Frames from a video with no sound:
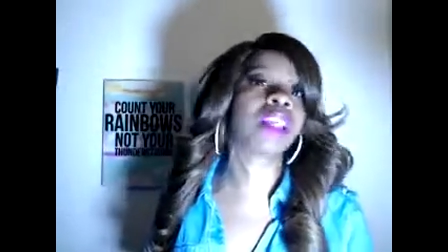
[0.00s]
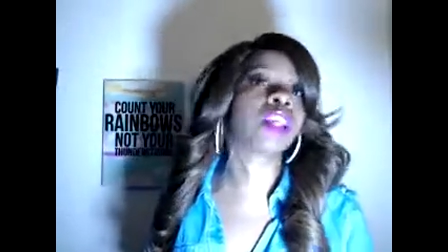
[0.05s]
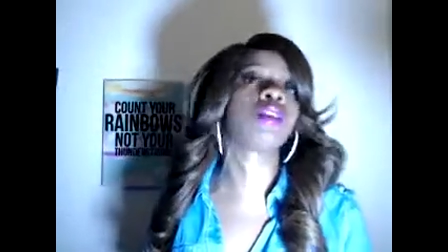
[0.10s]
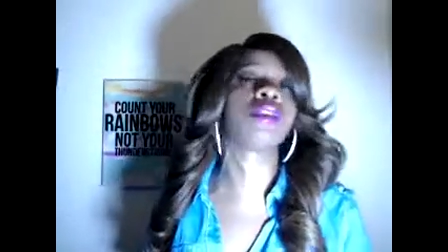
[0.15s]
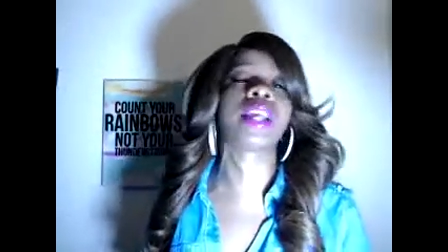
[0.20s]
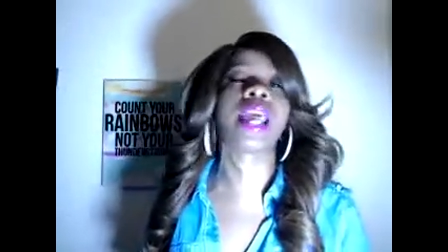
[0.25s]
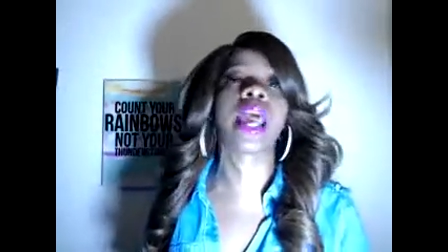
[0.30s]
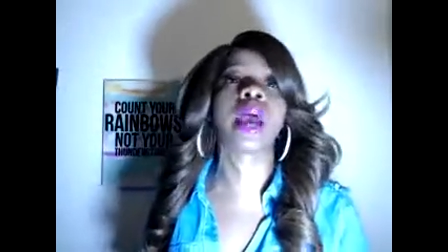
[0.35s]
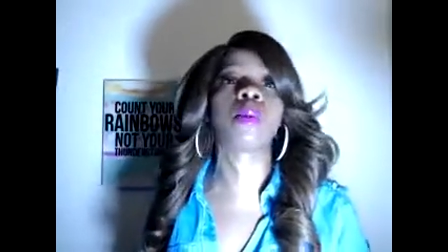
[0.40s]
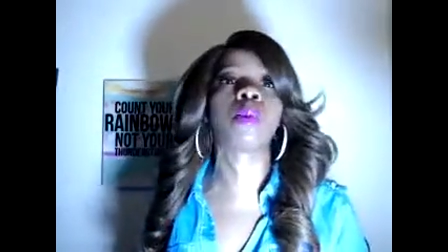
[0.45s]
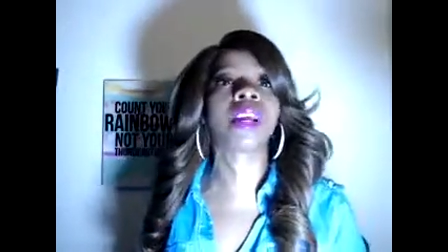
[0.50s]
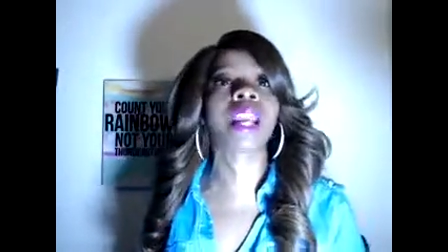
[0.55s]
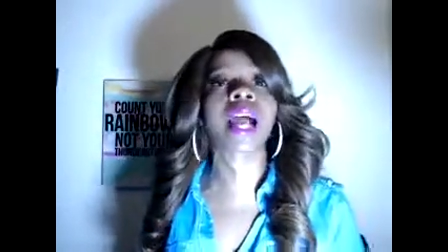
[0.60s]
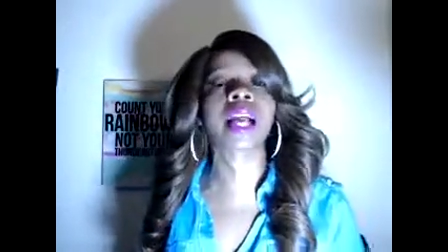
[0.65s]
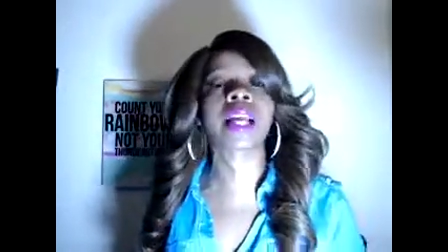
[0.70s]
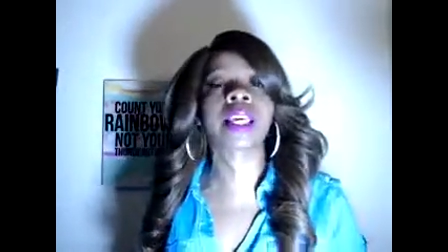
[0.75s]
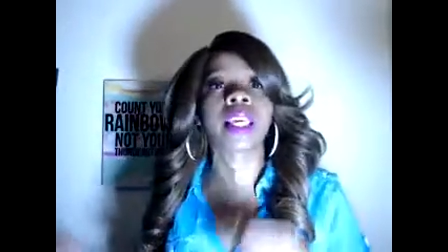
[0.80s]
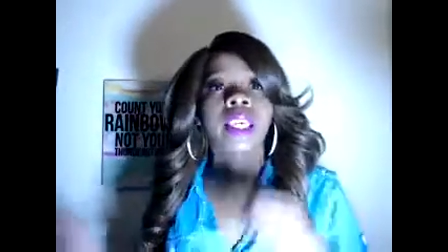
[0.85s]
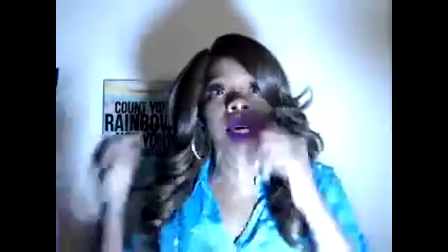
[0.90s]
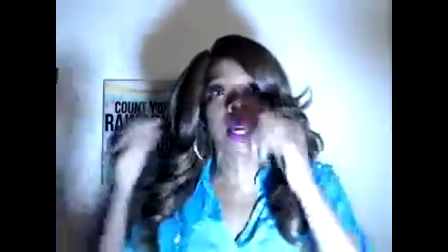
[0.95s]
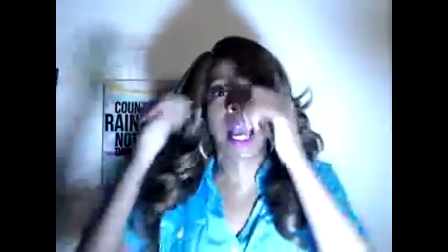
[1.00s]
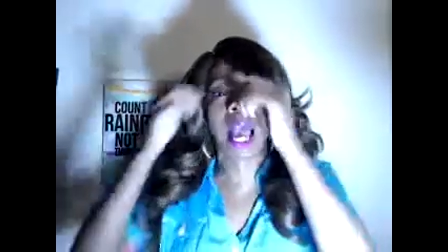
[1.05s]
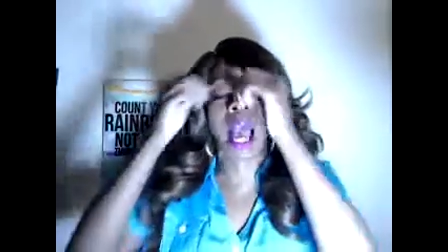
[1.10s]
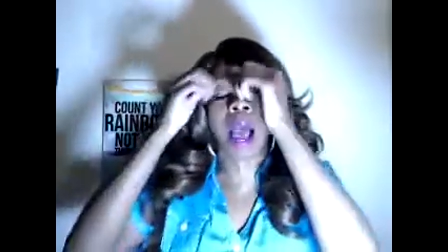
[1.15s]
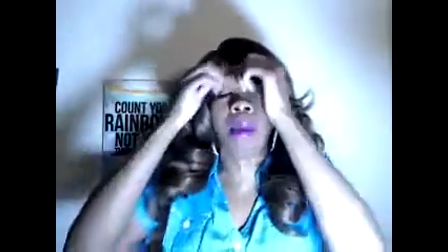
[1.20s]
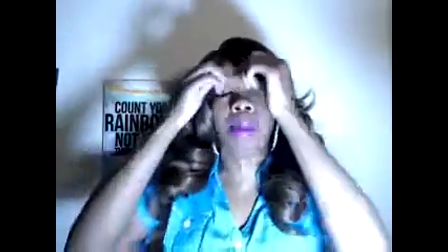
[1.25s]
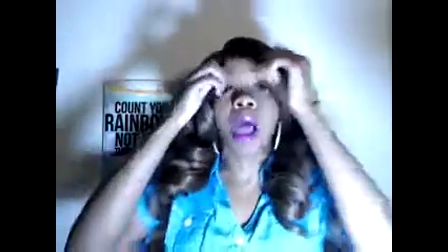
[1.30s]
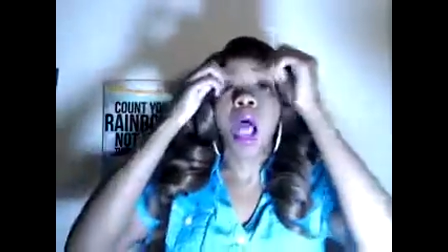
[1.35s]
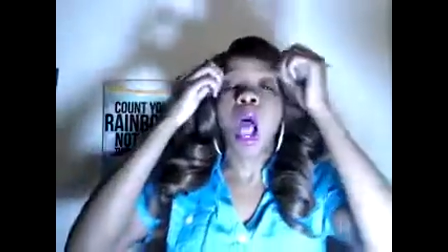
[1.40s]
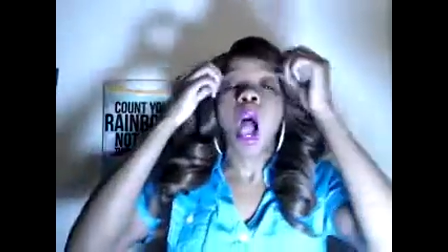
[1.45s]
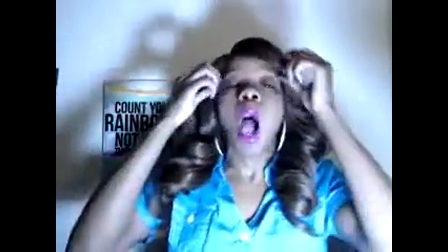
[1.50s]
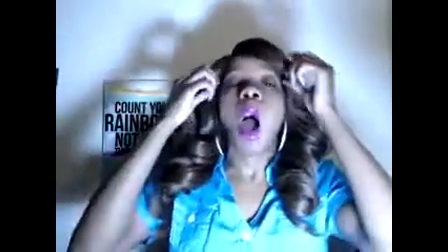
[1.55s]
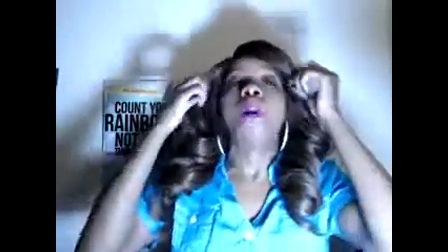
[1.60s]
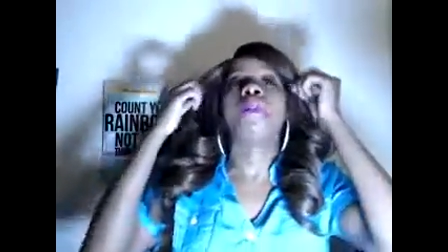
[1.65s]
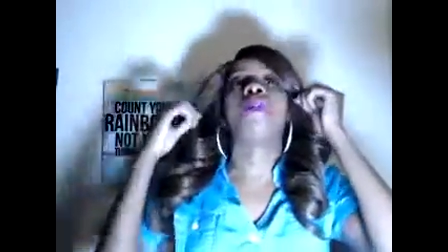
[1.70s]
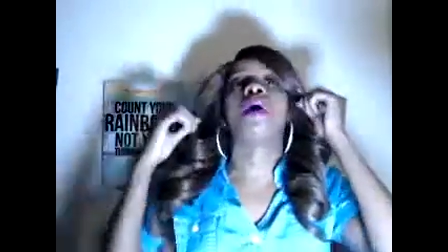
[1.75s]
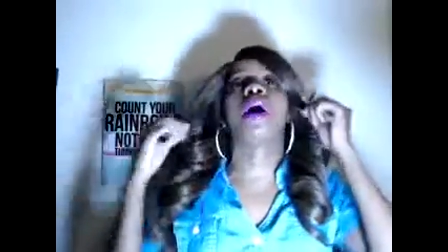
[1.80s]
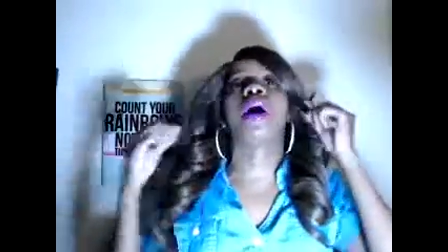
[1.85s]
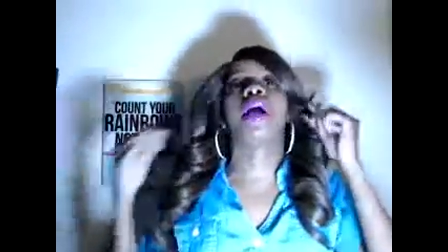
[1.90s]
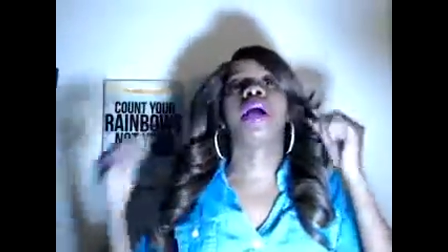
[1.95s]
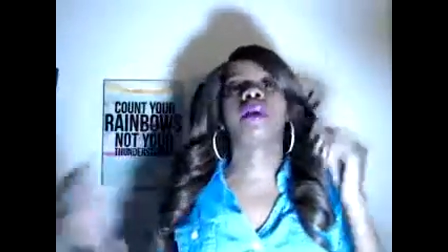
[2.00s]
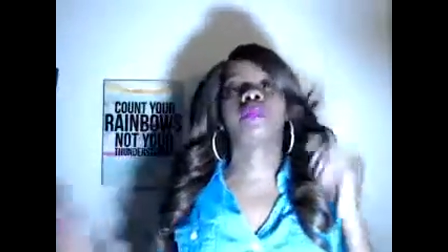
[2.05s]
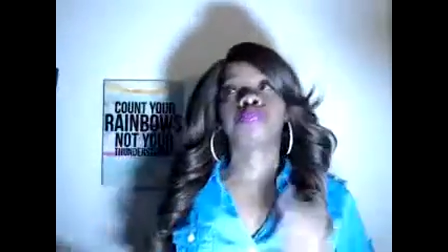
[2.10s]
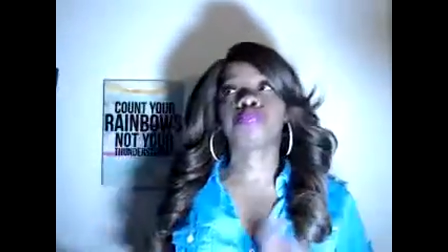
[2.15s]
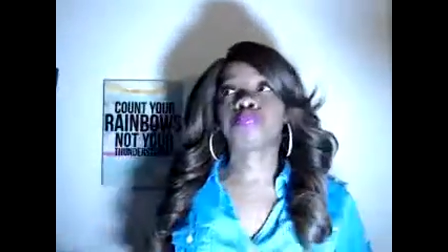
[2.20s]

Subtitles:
Your dad would not kill a cop. But